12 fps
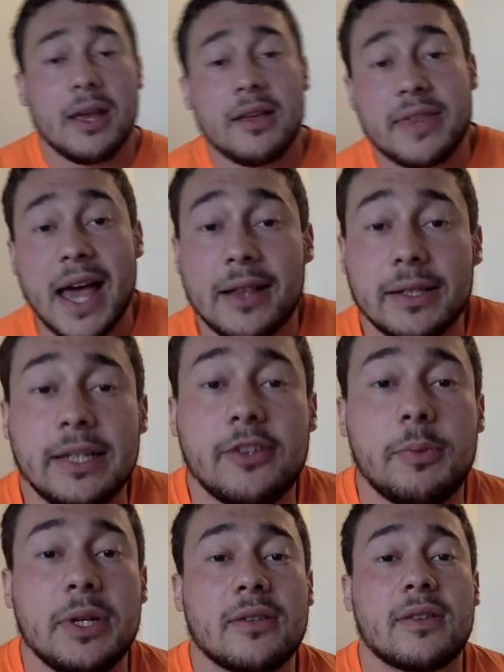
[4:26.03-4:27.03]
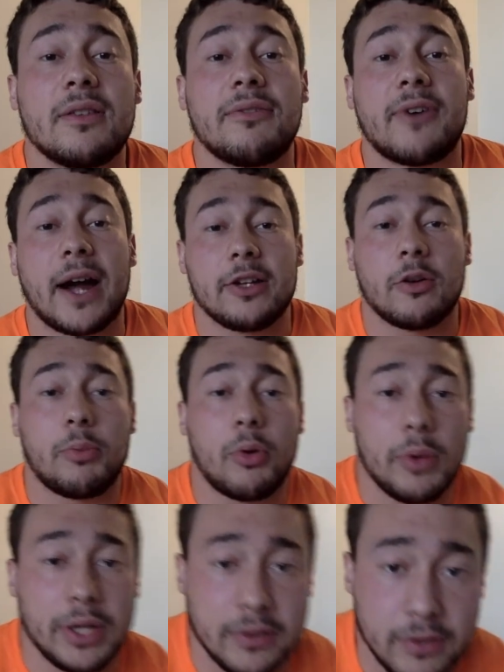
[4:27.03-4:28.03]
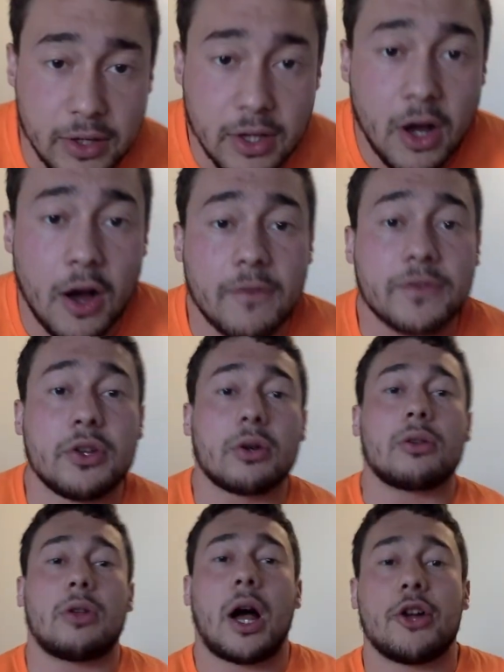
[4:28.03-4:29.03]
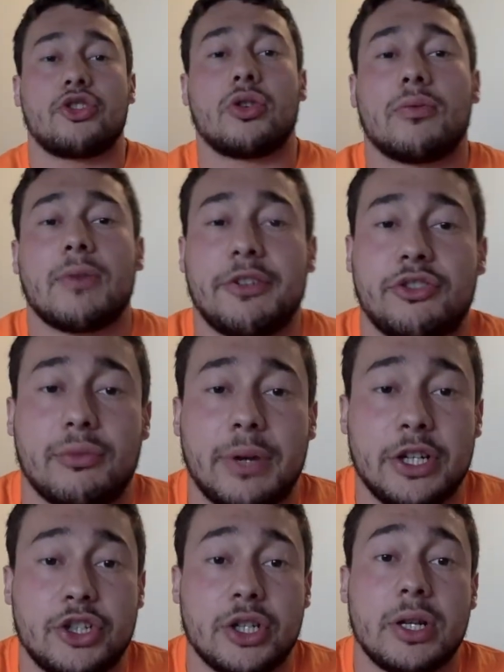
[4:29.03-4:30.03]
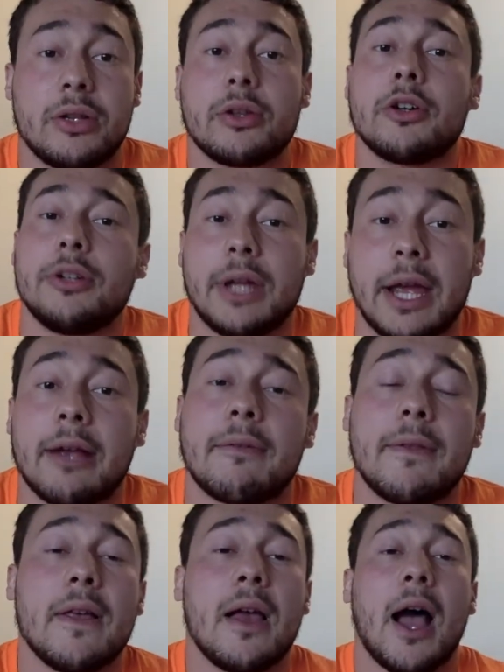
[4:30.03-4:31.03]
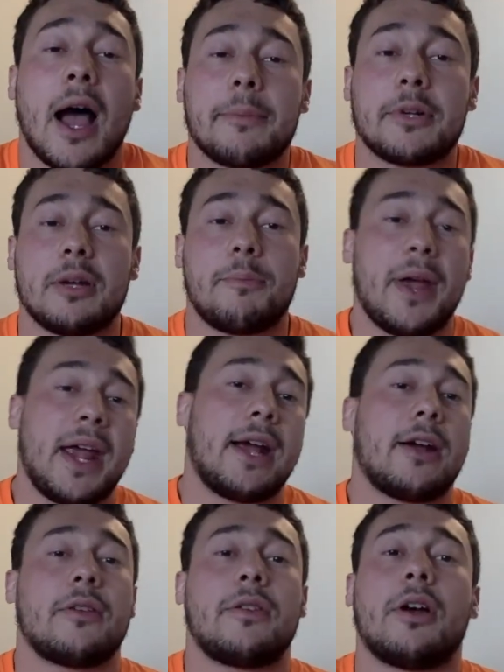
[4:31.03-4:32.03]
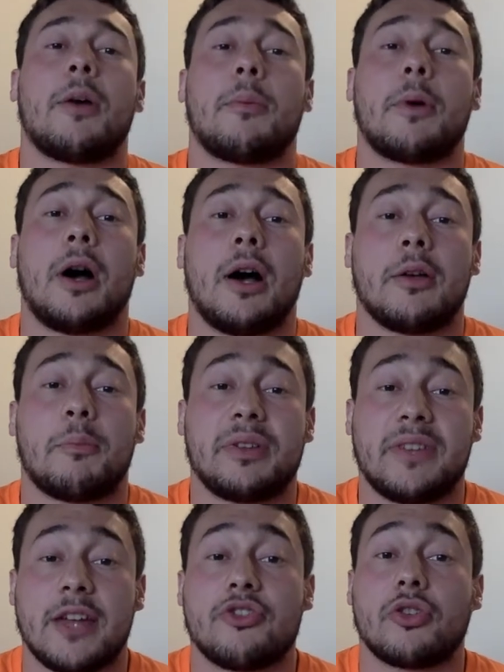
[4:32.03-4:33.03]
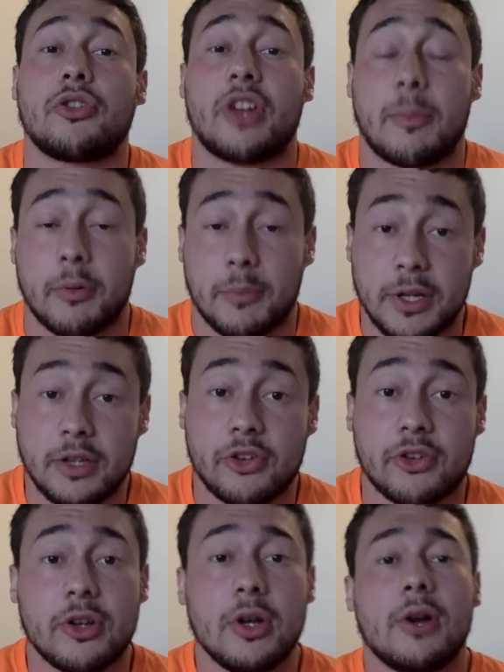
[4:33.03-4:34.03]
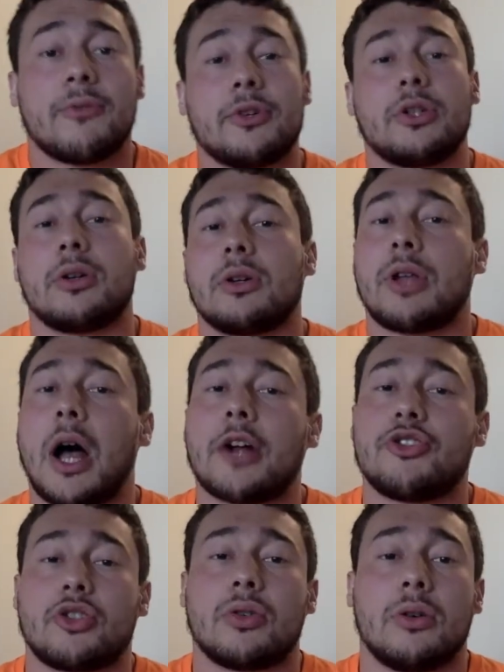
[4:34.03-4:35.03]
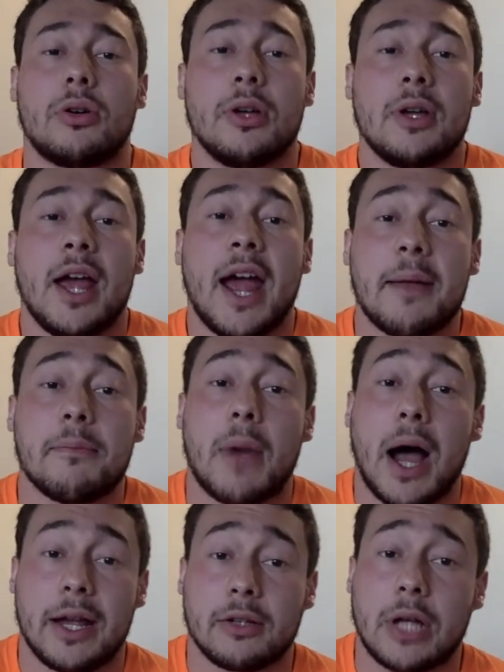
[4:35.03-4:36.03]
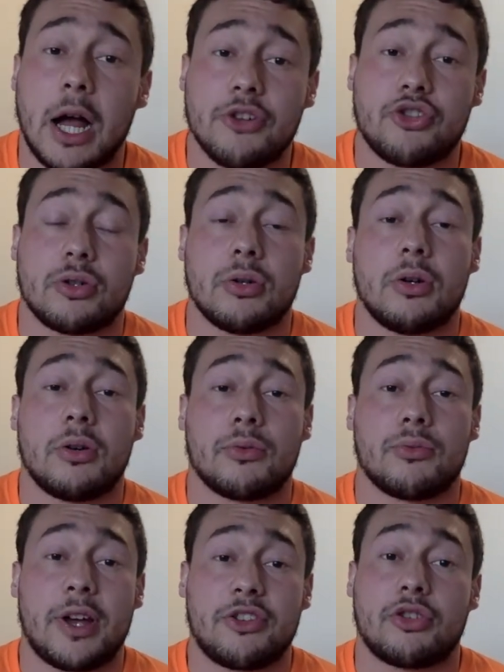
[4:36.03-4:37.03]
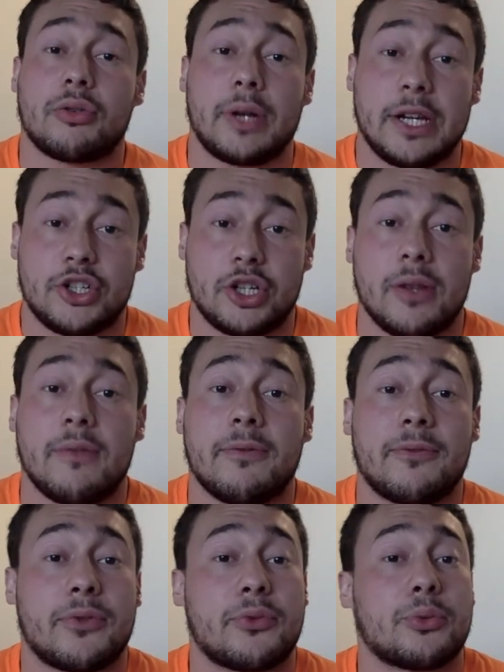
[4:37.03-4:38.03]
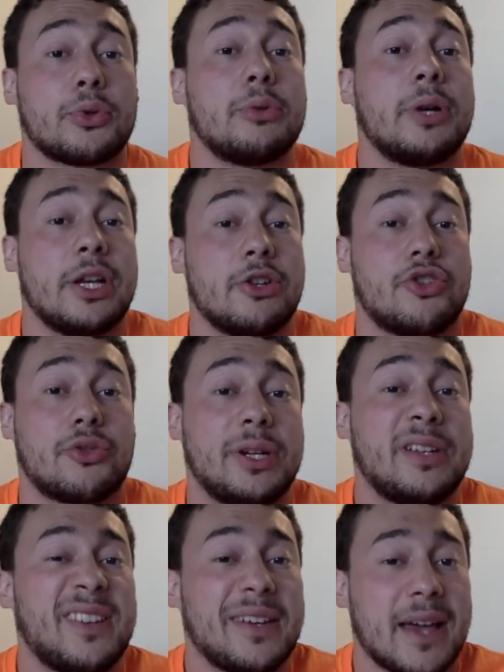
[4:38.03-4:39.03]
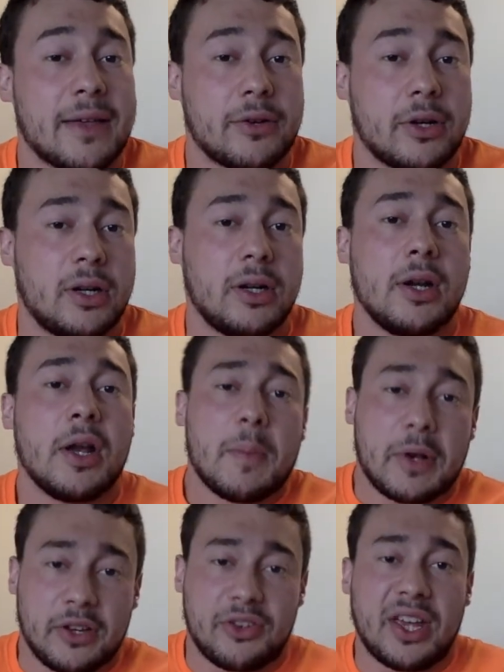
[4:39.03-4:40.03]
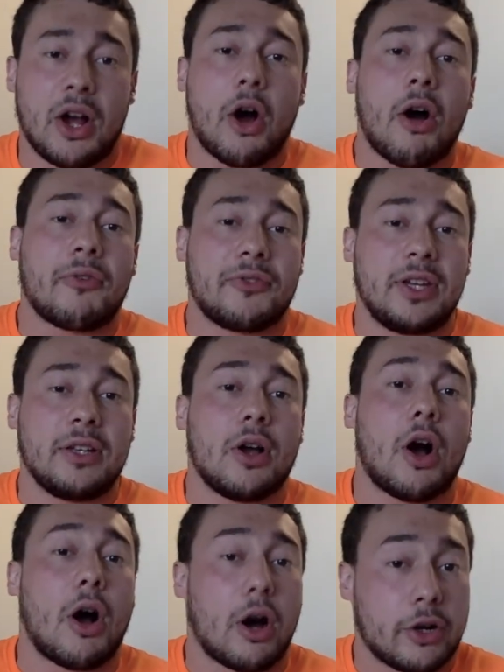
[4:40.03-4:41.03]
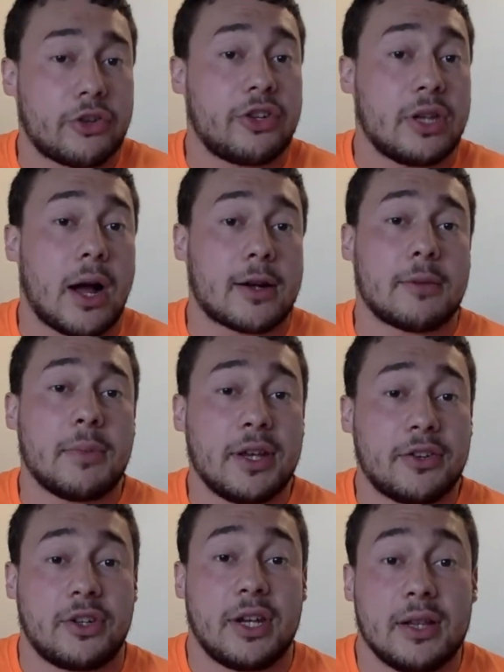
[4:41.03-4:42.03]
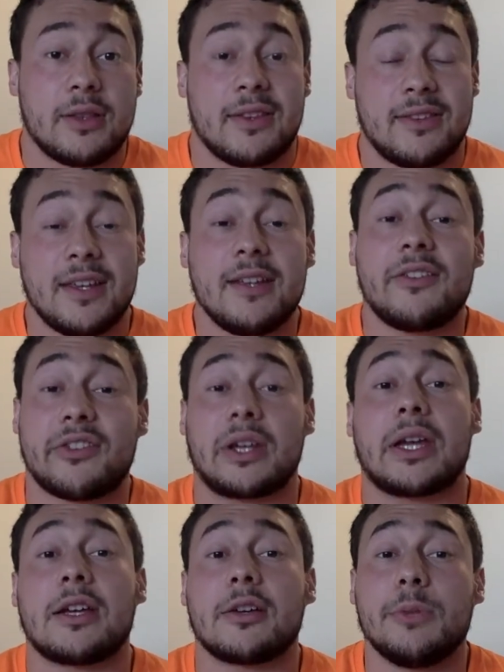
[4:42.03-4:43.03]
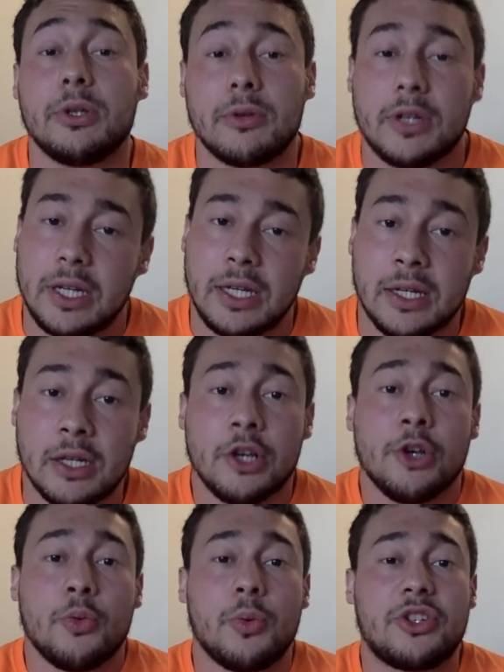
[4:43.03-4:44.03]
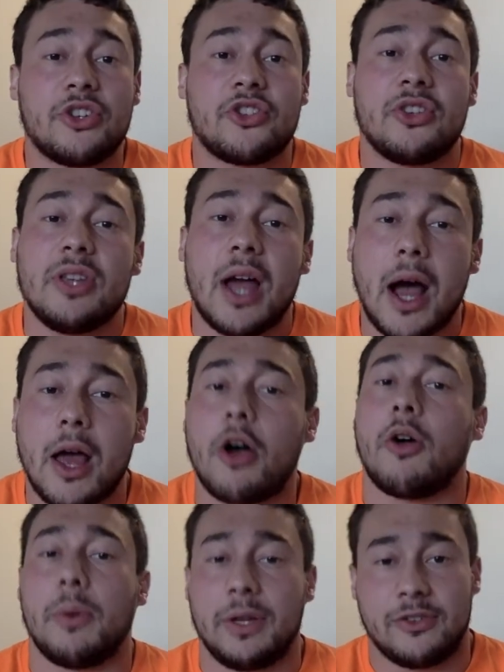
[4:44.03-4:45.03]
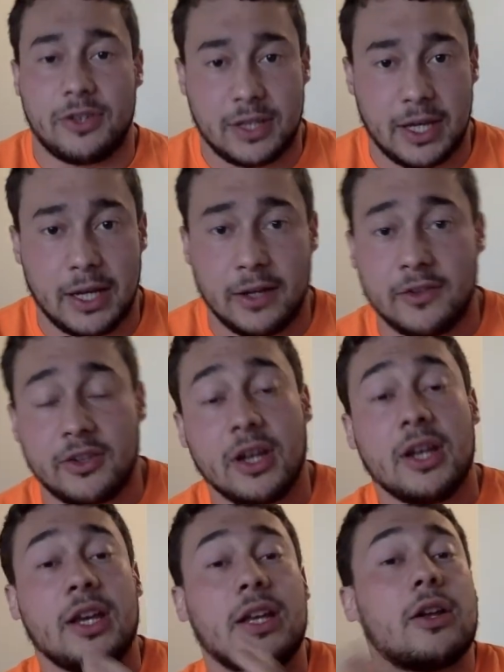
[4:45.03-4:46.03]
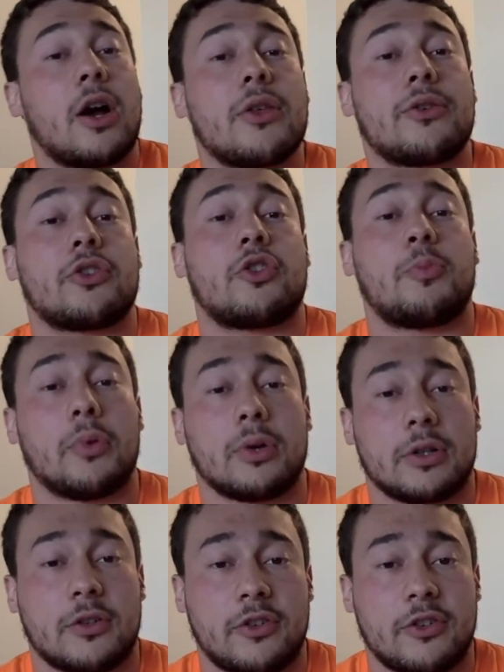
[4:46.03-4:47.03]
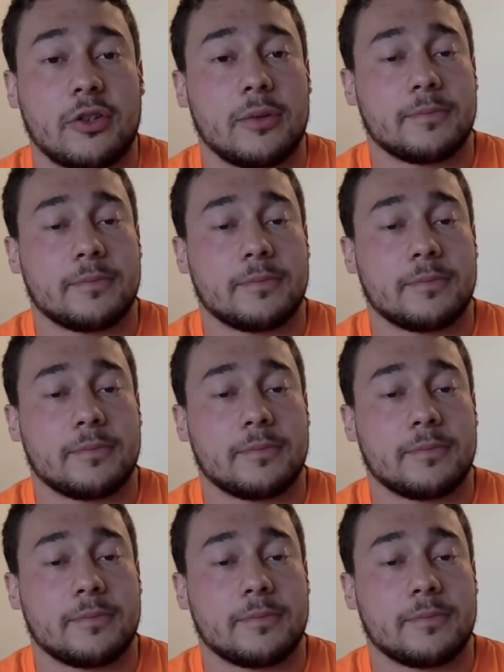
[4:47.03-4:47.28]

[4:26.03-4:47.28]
That leads me into the final point of neurological restoration and learning. I'm going to pair the potential supplements for neurological and myological restoration through injury together, because they often are synonymous in the tin slinging community, which is not always the case in other sports.